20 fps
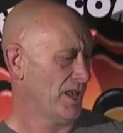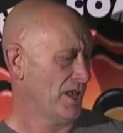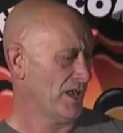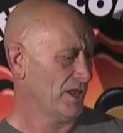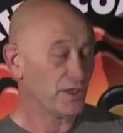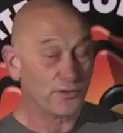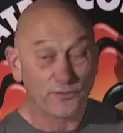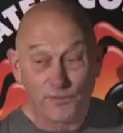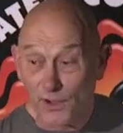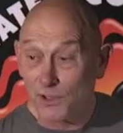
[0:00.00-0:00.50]
The
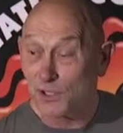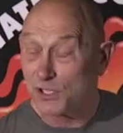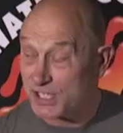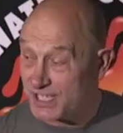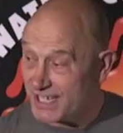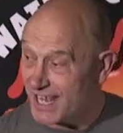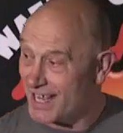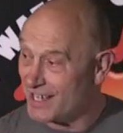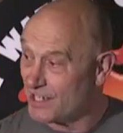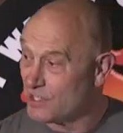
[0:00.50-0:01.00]
false
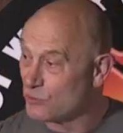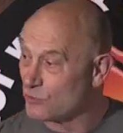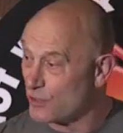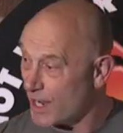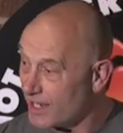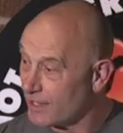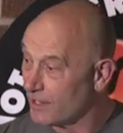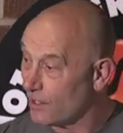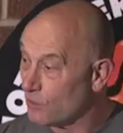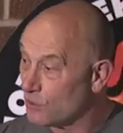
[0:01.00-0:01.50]
tan and
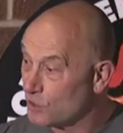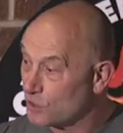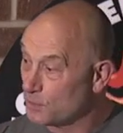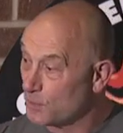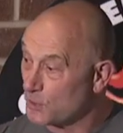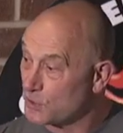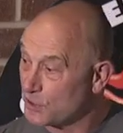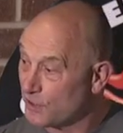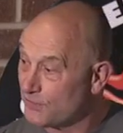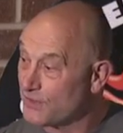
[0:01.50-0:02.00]
dreadlocks
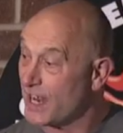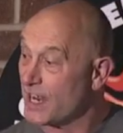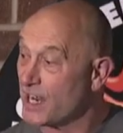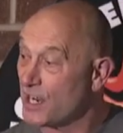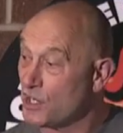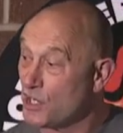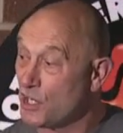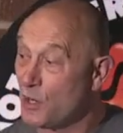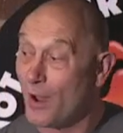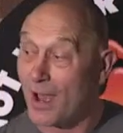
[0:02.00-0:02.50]
must have taken
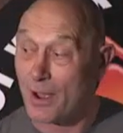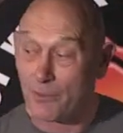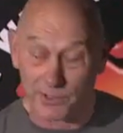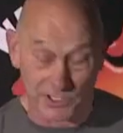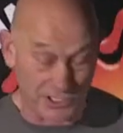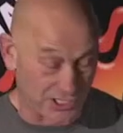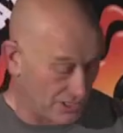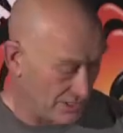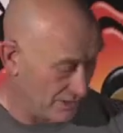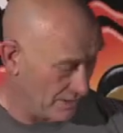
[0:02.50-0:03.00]
you
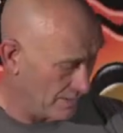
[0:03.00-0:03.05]
hours.